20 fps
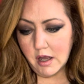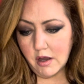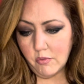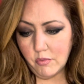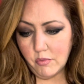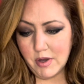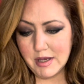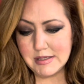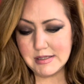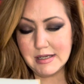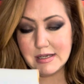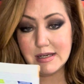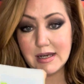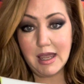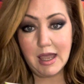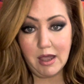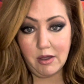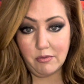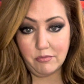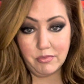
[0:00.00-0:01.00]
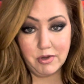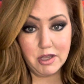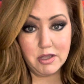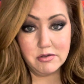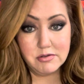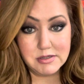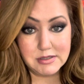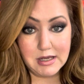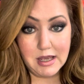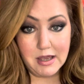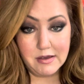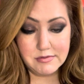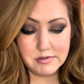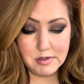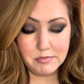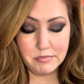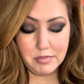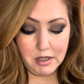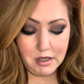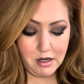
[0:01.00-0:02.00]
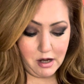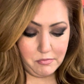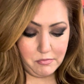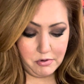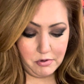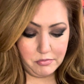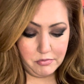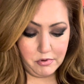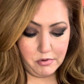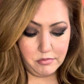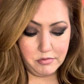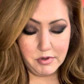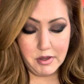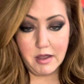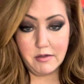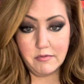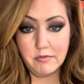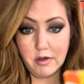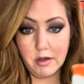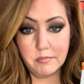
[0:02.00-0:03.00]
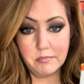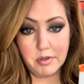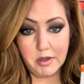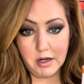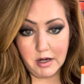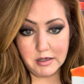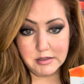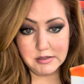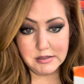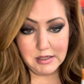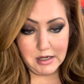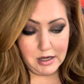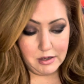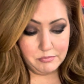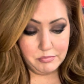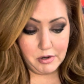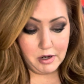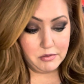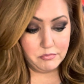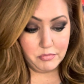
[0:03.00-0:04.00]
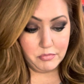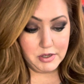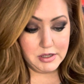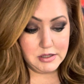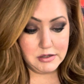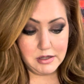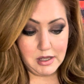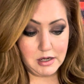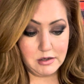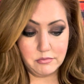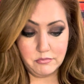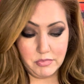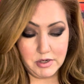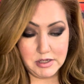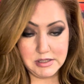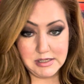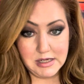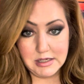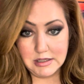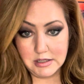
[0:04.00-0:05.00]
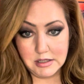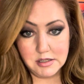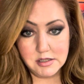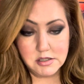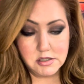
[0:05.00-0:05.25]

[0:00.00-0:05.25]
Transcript: we used to have something comparable with Avon, but we didn't.